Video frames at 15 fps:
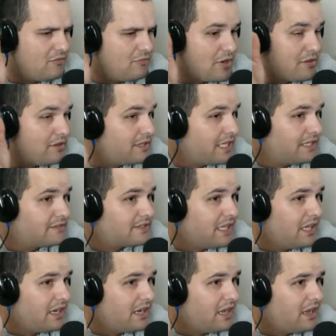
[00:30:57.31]
one of the things
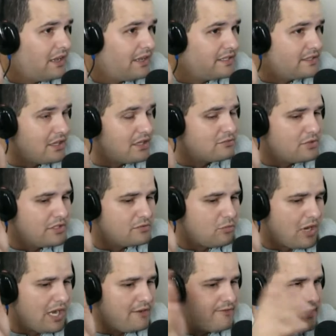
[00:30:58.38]
that uh, he does with his
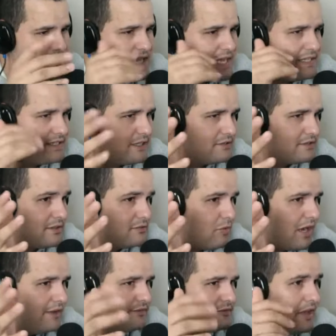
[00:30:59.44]
wife is that he tells his
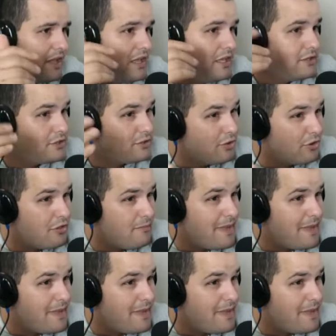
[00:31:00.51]
wife to go to the